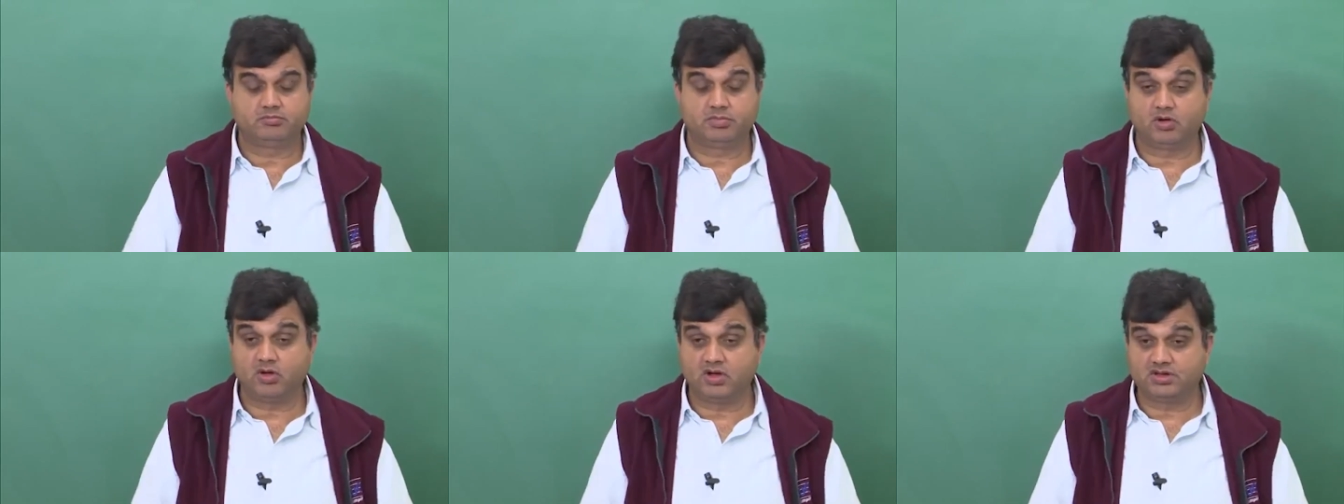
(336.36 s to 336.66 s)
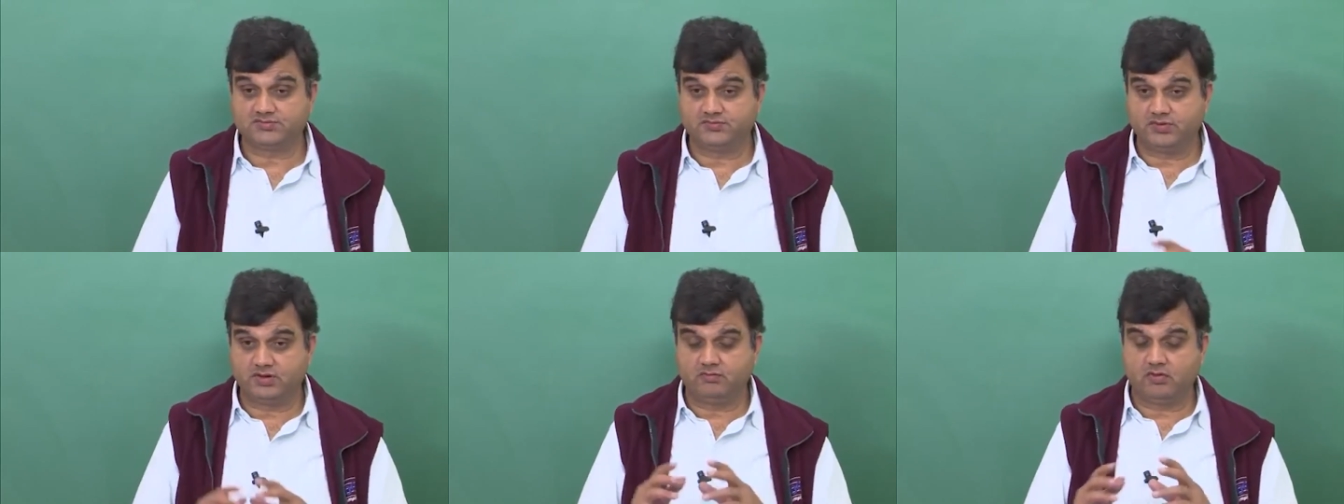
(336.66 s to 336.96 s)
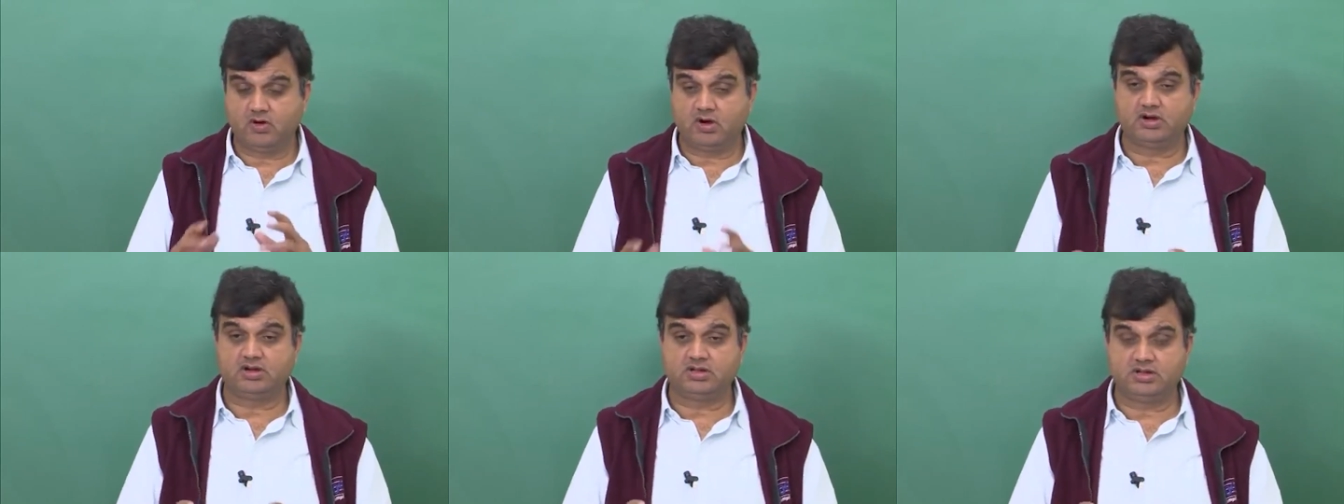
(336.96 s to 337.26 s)
because we
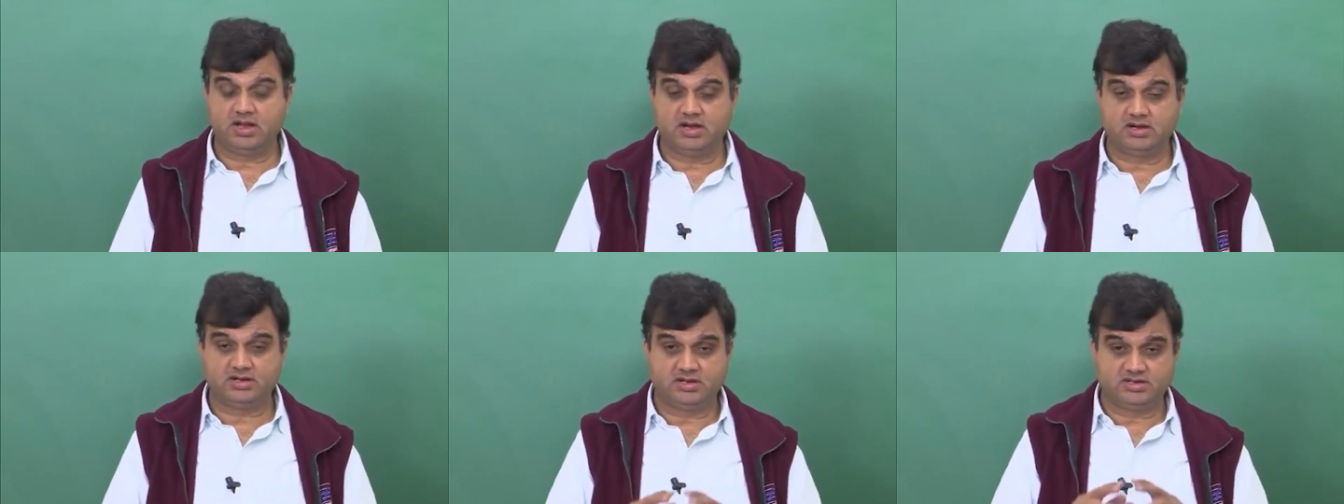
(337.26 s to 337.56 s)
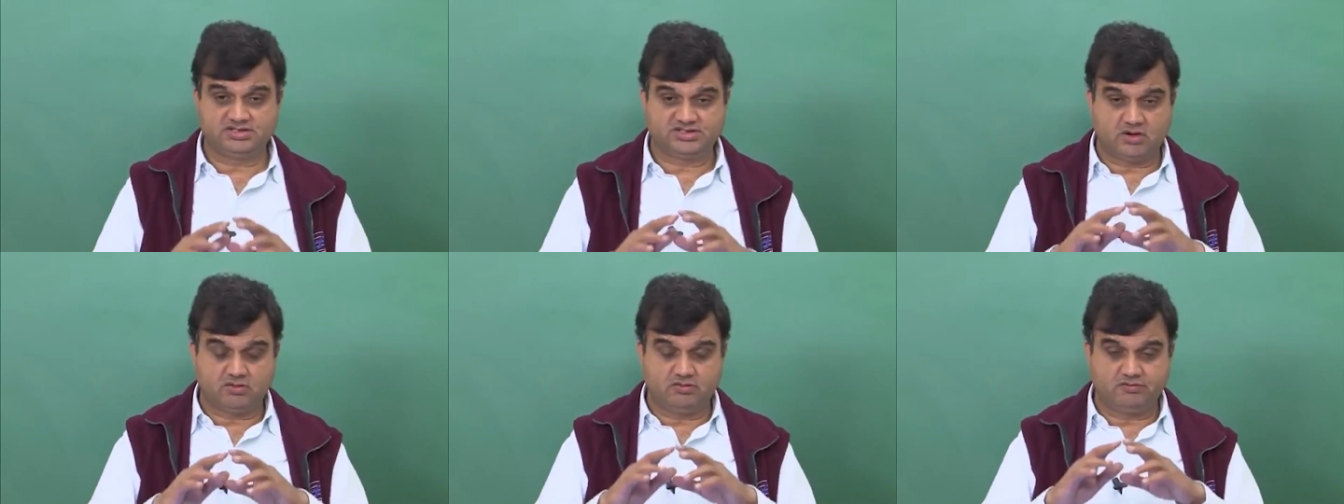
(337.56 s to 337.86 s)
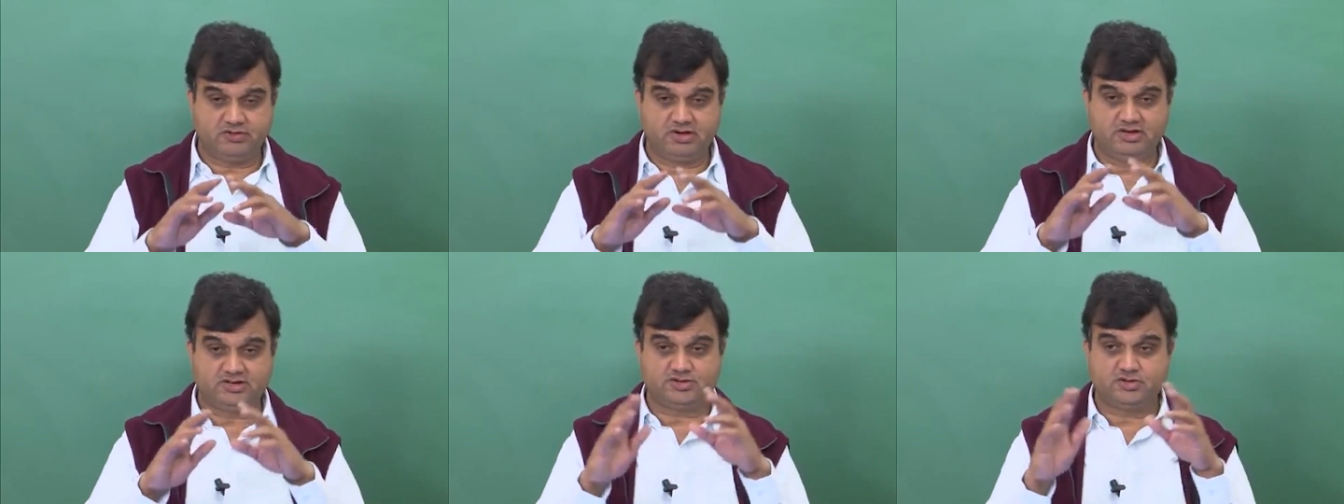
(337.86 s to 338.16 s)
want that the
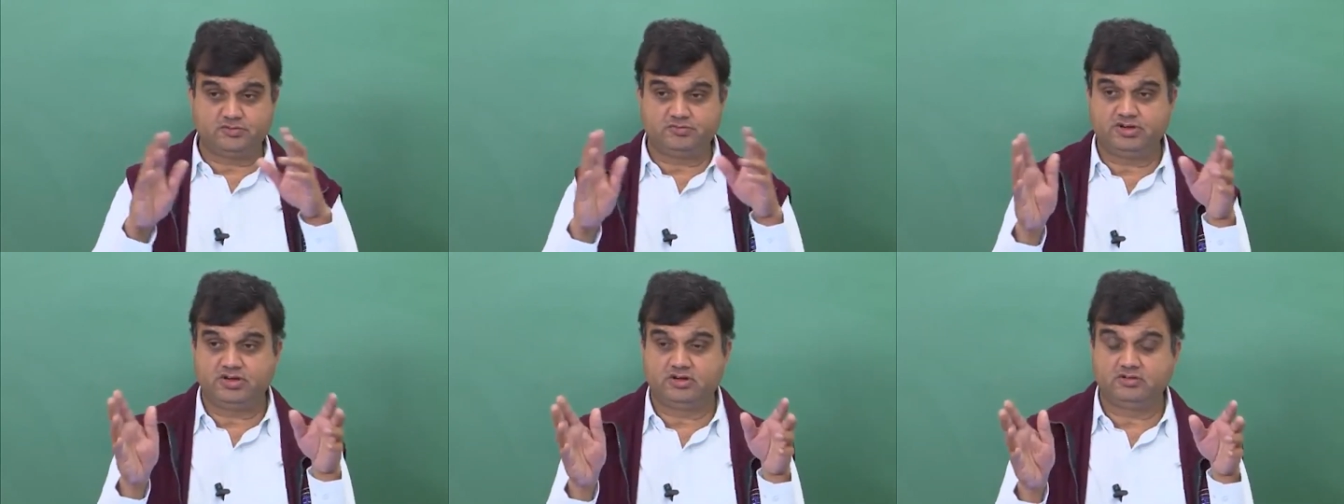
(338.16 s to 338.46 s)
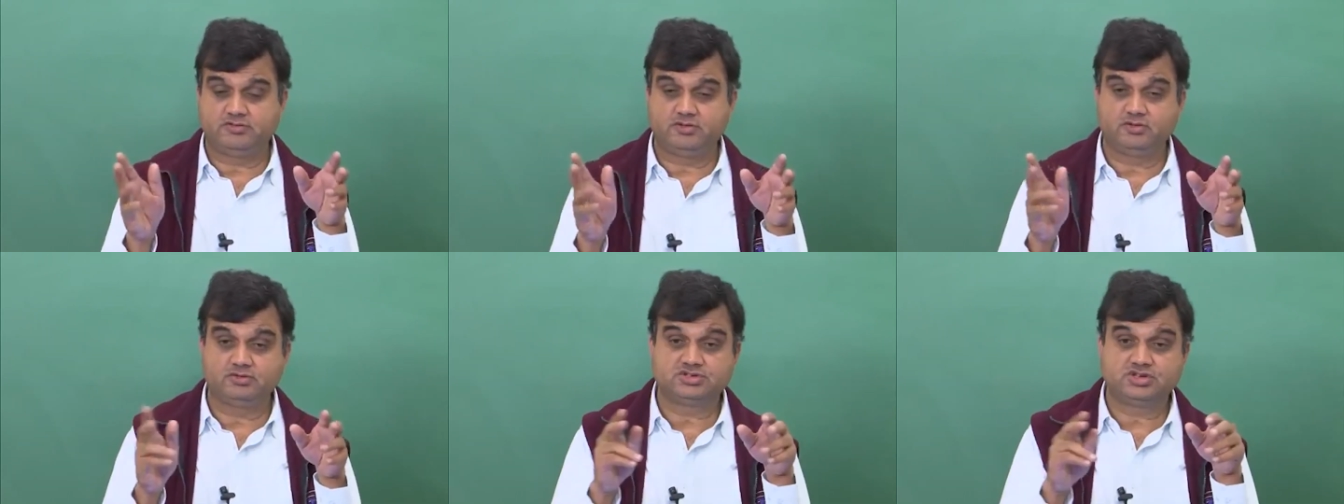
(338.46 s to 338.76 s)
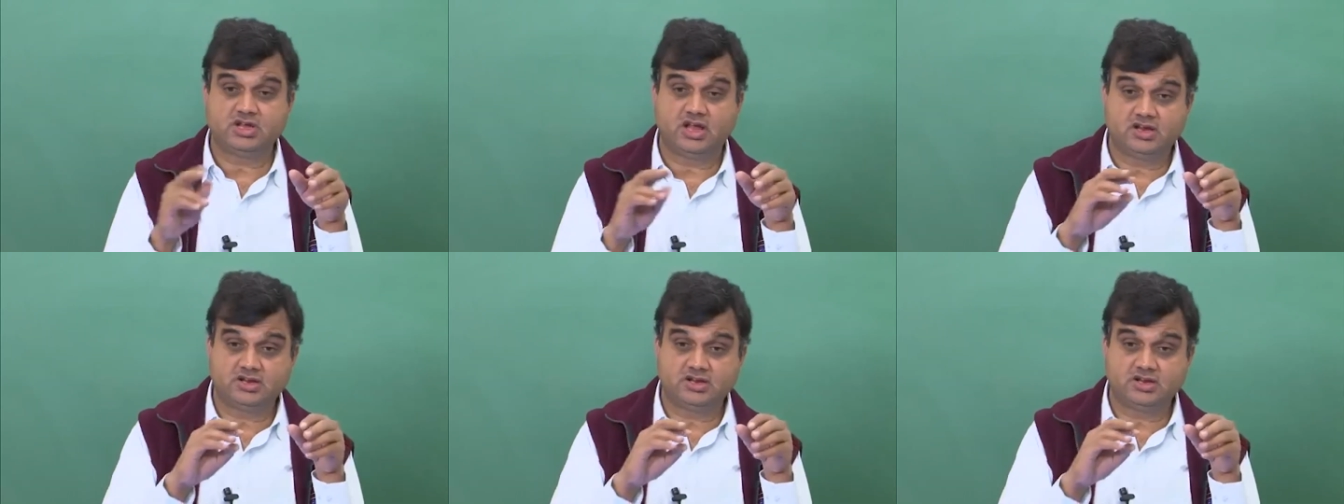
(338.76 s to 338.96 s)
sound field should be diffused